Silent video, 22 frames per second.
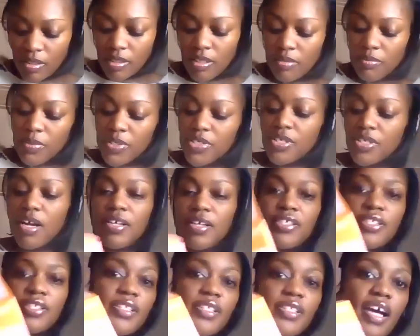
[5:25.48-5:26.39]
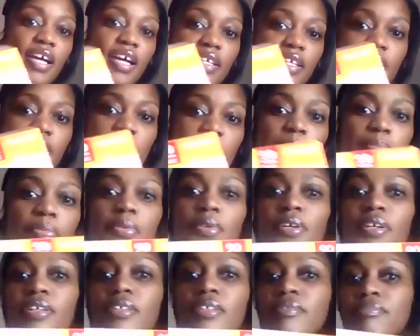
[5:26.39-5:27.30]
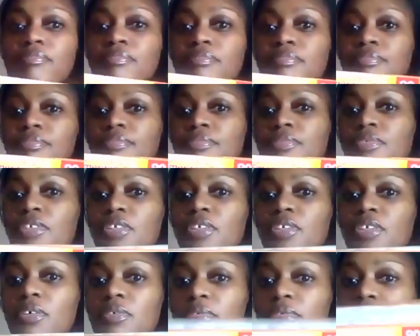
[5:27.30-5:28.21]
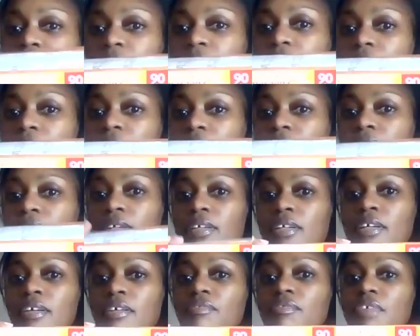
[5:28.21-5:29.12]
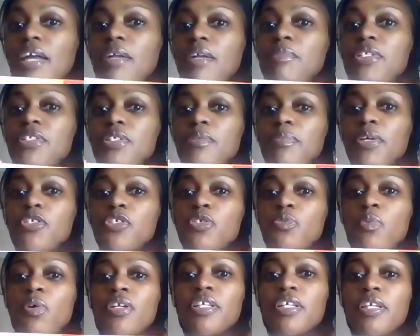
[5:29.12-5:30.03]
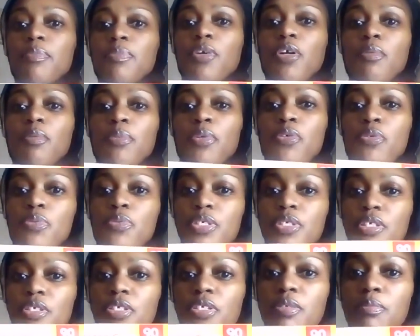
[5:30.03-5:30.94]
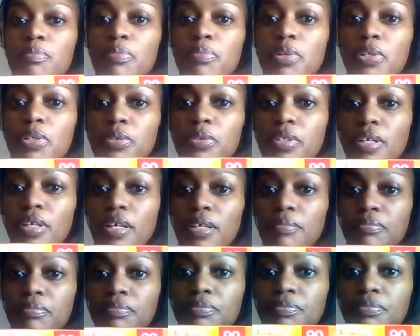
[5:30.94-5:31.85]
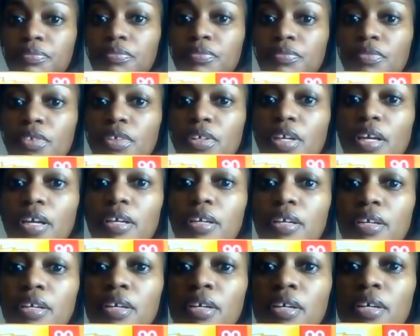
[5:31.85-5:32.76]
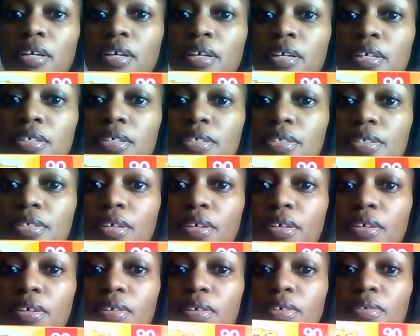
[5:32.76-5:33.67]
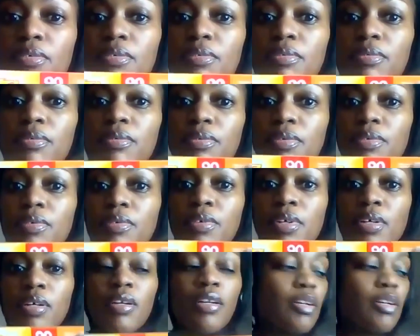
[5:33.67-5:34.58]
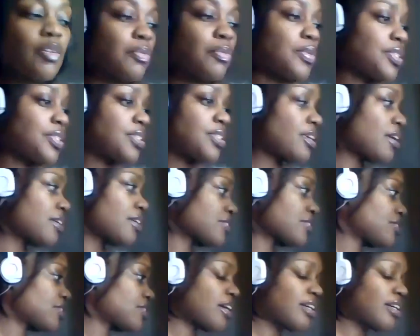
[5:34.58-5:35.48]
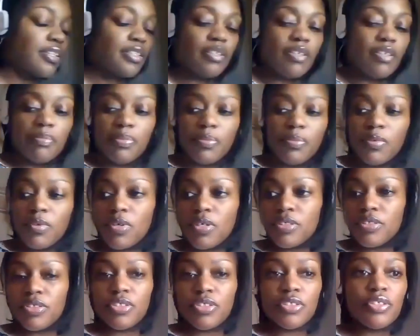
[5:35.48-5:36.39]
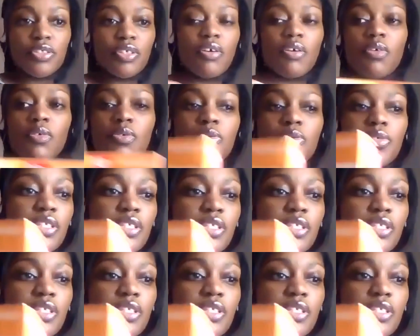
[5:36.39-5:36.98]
we started stocking up on, you know, vitamin C because you want to keep your immune system built up. Okay. So we started stocking up on just a host of